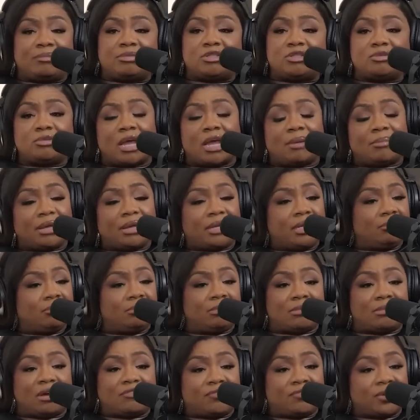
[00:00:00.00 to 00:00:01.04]
but you're not about to hit me
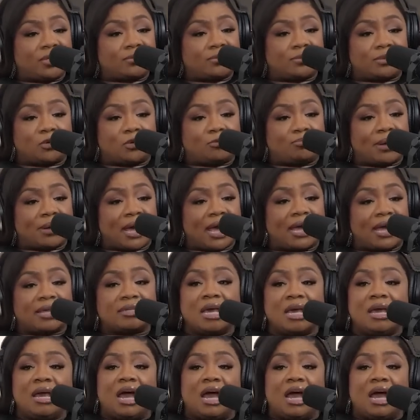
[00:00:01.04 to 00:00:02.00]
in my face with no pies.